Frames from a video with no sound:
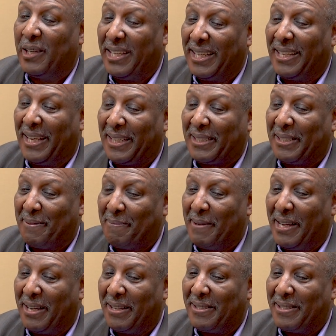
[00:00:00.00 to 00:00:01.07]
newly
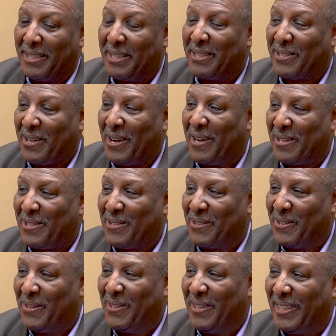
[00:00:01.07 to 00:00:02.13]
elected Mayor Dennis
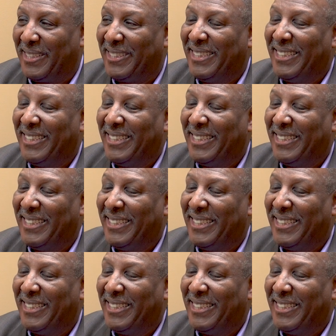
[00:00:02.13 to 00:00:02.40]
Archer on.